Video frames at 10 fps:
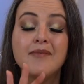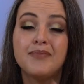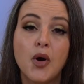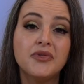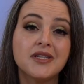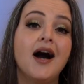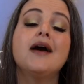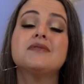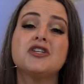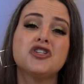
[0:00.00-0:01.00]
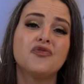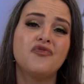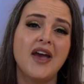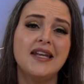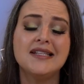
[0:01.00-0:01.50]
and both times it
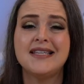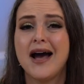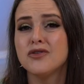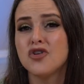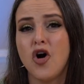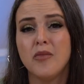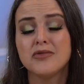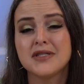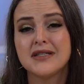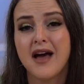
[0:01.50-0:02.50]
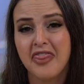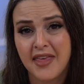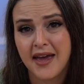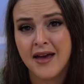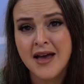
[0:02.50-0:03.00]
just faded down to almost
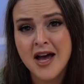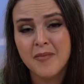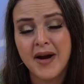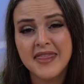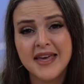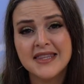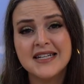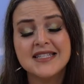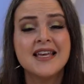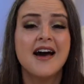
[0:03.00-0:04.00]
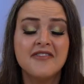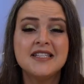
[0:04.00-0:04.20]
nothing by the end of